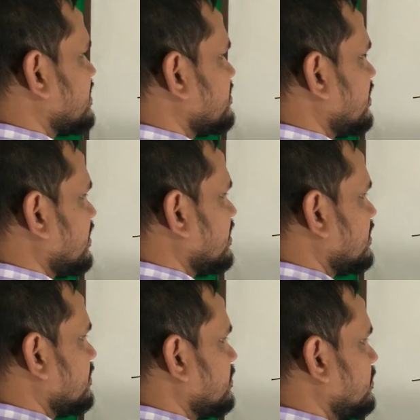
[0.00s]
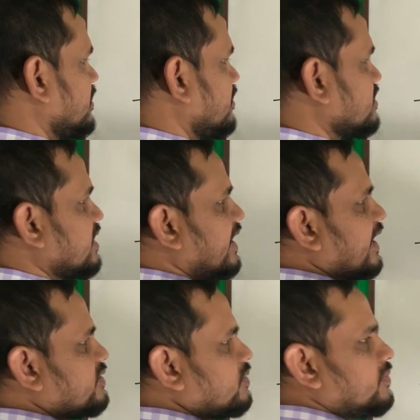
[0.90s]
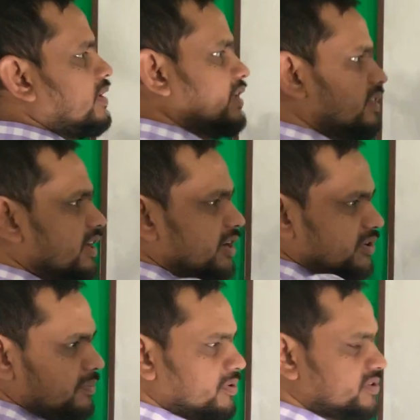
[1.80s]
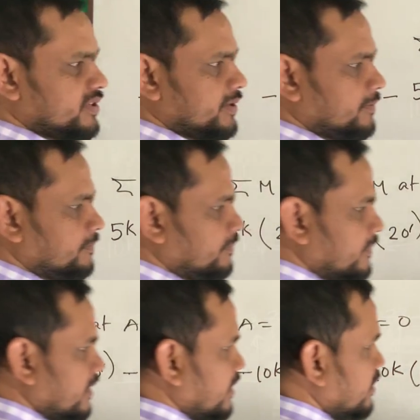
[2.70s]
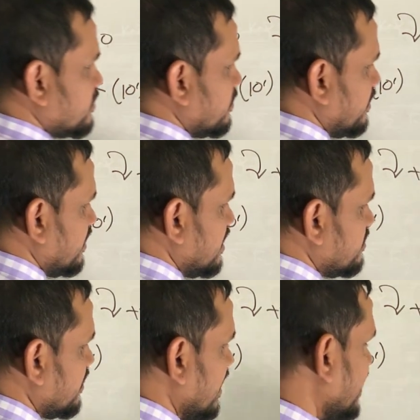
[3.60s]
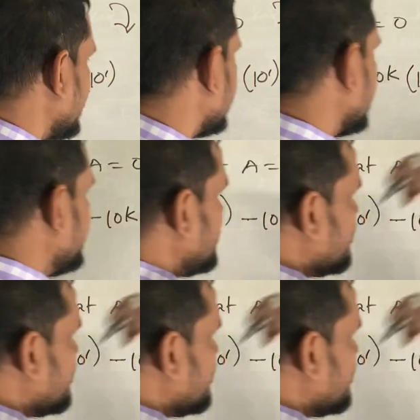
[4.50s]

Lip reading: actually, because I assume that way positive. So this will again give